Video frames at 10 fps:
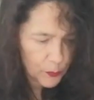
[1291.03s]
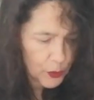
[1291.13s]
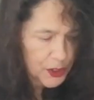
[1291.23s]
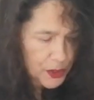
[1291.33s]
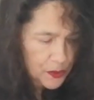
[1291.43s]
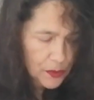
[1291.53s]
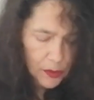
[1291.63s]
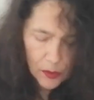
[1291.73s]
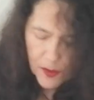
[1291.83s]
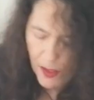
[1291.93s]
we do
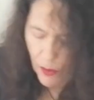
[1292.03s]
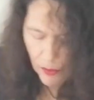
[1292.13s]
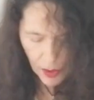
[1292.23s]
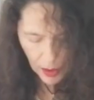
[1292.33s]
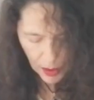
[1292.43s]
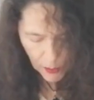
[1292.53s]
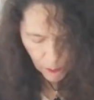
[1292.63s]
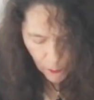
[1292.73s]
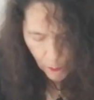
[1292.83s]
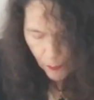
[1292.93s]
also
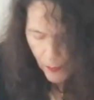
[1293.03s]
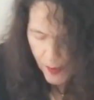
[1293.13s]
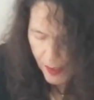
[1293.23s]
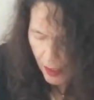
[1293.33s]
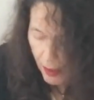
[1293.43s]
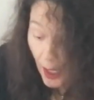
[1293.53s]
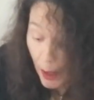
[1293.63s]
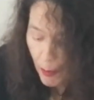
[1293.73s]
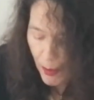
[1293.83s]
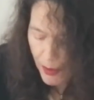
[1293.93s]
see an
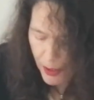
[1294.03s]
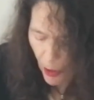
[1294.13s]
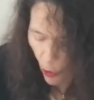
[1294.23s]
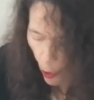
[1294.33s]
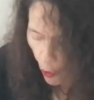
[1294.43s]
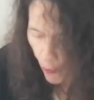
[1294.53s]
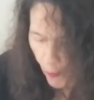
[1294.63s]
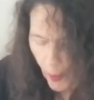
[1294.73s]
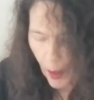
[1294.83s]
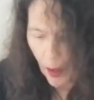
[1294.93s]
element of